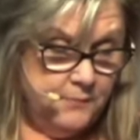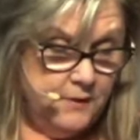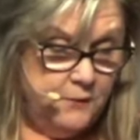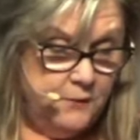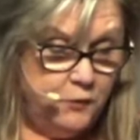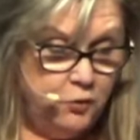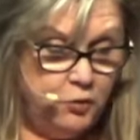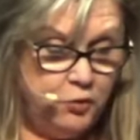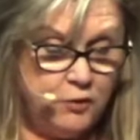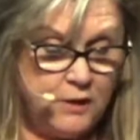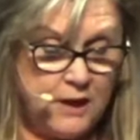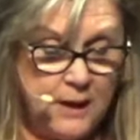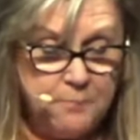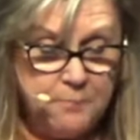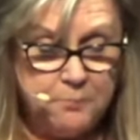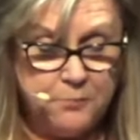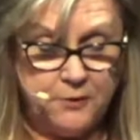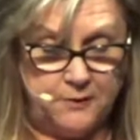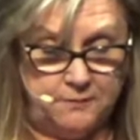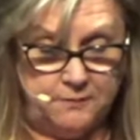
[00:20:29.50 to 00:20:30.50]
If you do
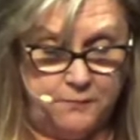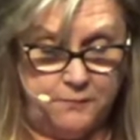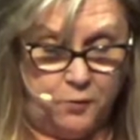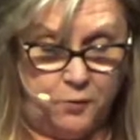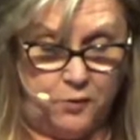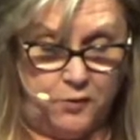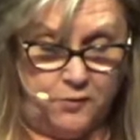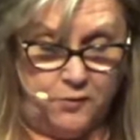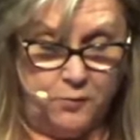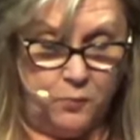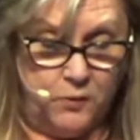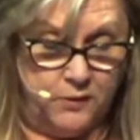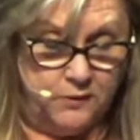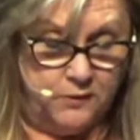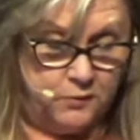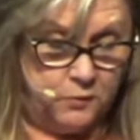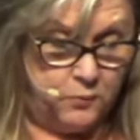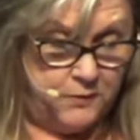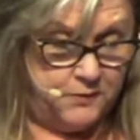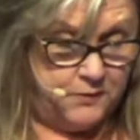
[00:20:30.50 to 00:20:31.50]
not bring forth what
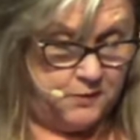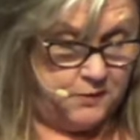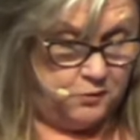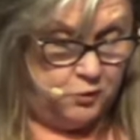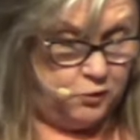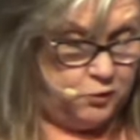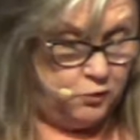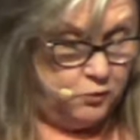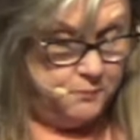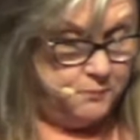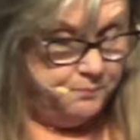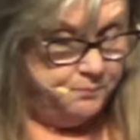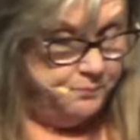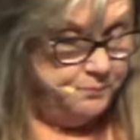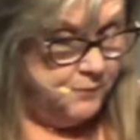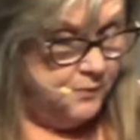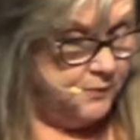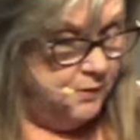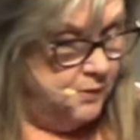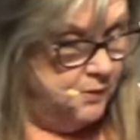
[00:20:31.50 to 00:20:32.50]
is within you,
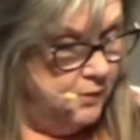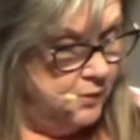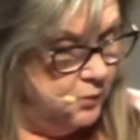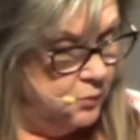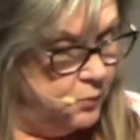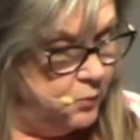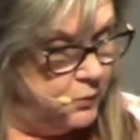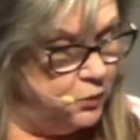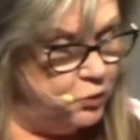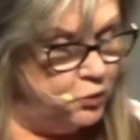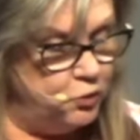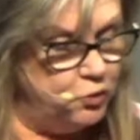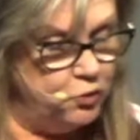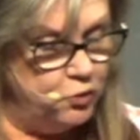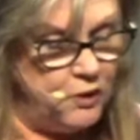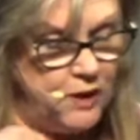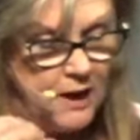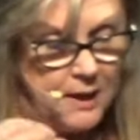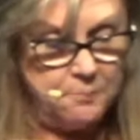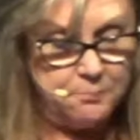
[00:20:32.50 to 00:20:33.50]
what you
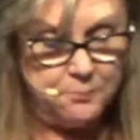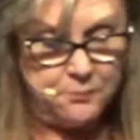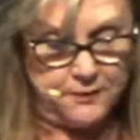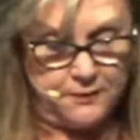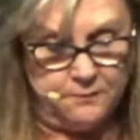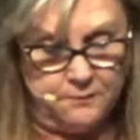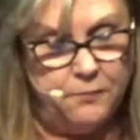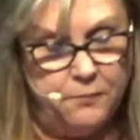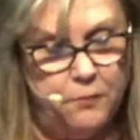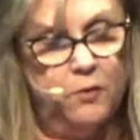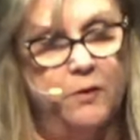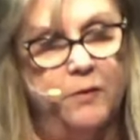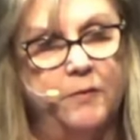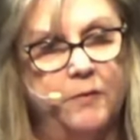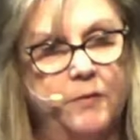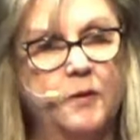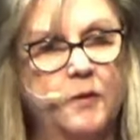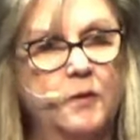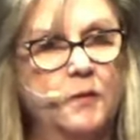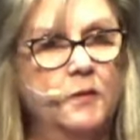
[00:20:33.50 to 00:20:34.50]
do not bring forth
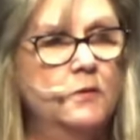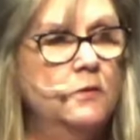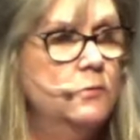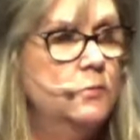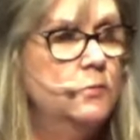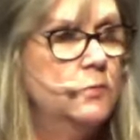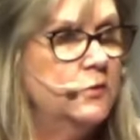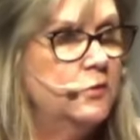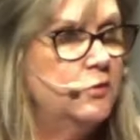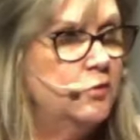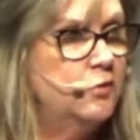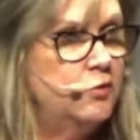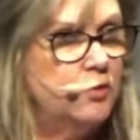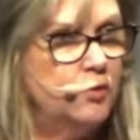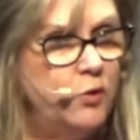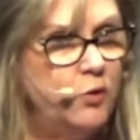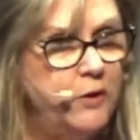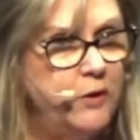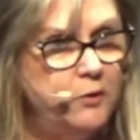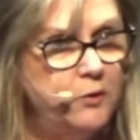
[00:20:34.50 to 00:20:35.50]
will
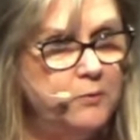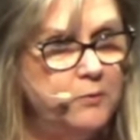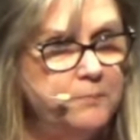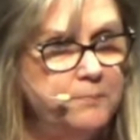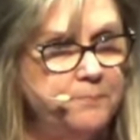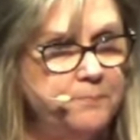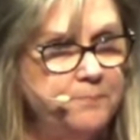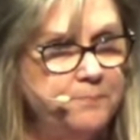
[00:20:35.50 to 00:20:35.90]
destroy you."